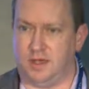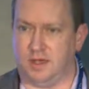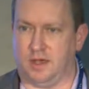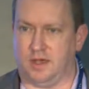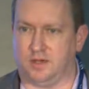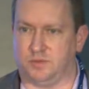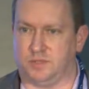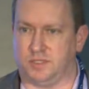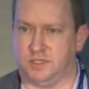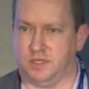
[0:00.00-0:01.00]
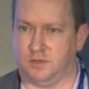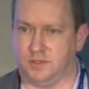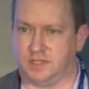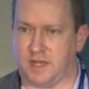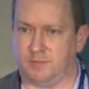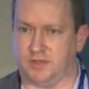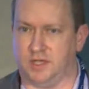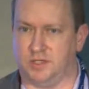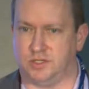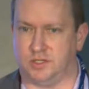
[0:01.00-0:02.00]
as we see increased
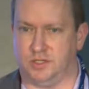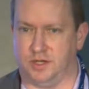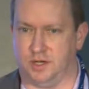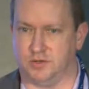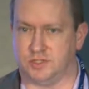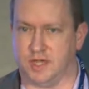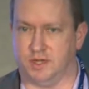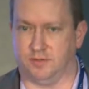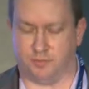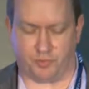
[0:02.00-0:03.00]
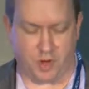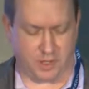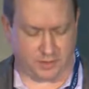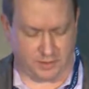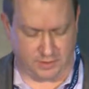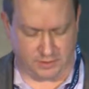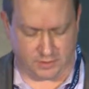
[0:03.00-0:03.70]
application and understanding of the product and its